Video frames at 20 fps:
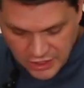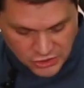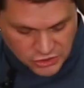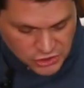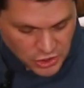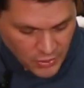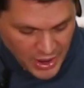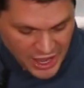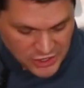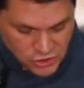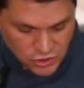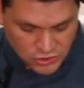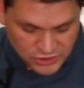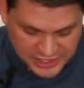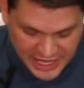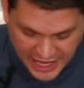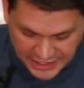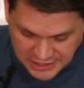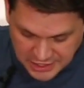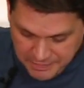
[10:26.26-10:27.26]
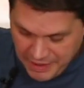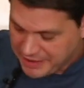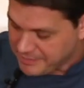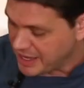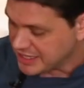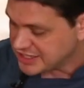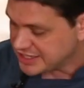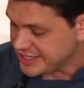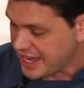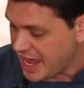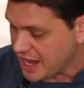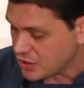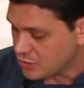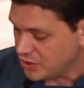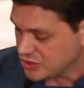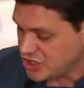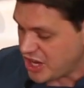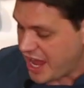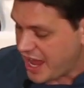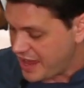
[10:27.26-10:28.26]
So I use that to make my stock,
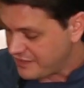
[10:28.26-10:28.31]
which I